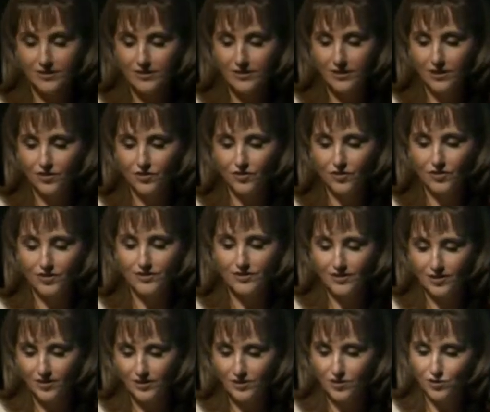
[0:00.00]
the secretaries
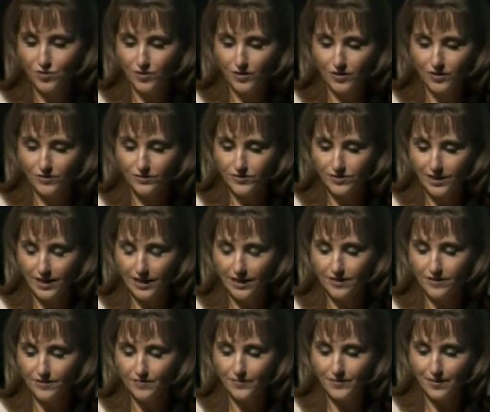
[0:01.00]
that are joining us
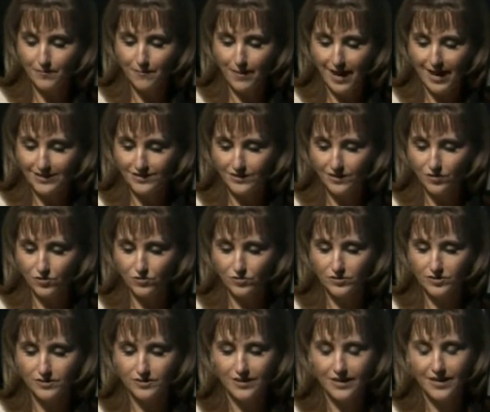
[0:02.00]
here, the
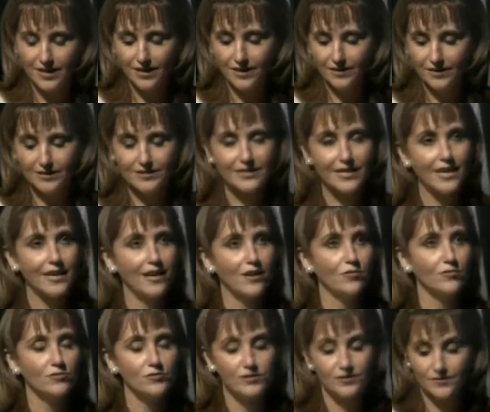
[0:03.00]
ambassadors, the
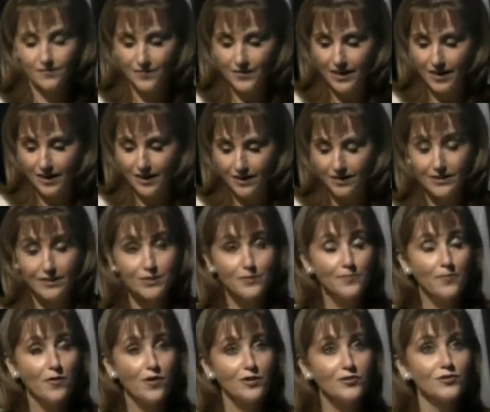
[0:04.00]
senators, the
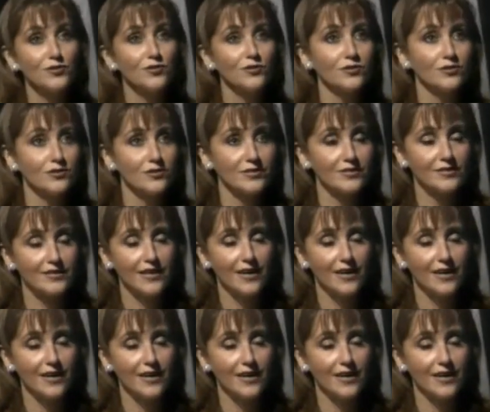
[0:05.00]
sponsors